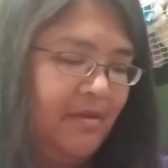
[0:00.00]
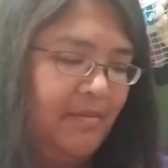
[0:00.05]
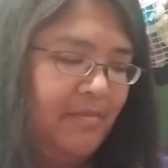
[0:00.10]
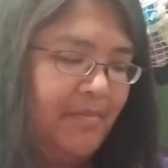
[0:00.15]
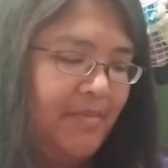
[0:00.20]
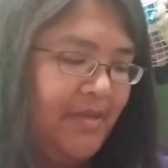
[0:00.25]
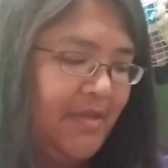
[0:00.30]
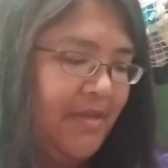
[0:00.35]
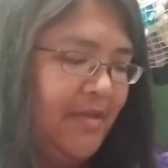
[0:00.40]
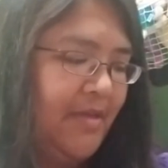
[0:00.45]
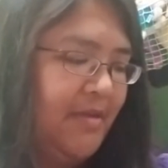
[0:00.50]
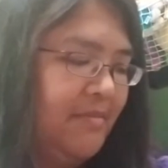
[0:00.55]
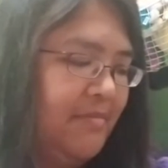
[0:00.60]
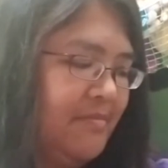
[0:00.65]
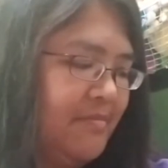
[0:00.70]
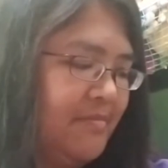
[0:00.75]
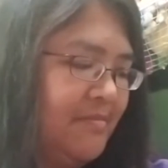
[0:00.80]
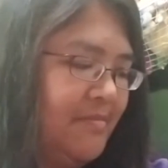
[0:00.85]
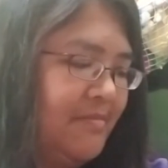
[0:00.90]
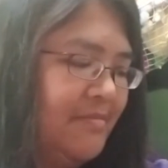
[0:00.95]

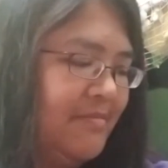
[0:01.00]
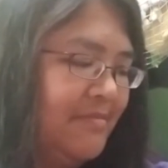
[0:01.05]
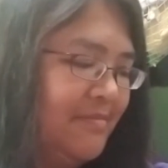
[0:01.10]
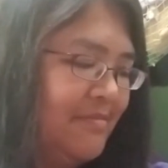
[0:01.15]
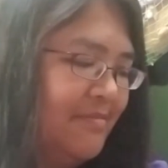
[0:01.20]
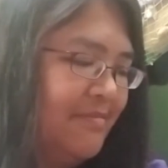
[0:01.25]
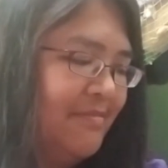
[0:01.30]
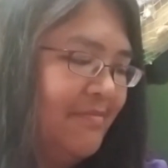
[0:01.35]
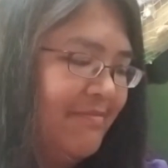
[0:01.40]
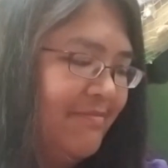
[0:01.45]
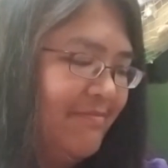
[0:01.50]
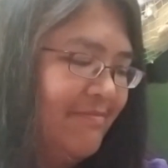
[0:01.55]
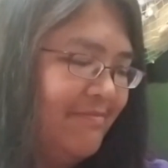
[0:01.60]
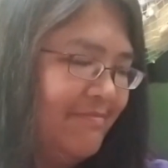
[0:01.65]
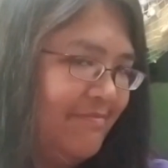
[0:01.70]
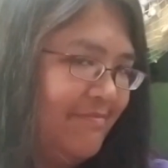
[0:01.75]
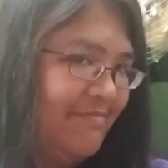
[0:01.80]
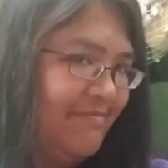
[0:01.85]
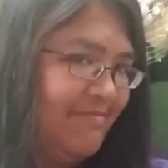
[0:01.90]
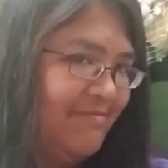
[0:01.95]

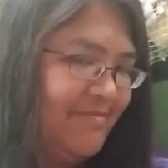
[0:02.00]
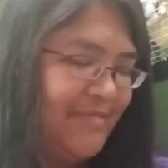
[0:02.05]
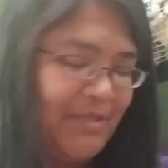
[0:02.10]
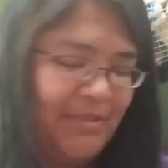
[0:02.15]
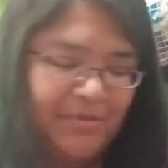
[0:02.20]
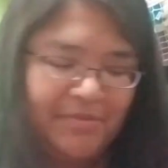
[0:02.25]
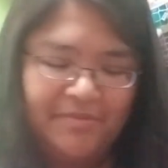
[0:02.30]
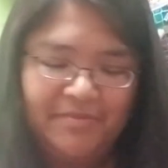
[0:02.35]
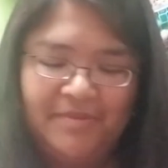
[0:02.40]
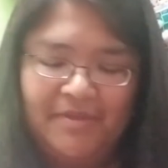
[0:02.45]
but there.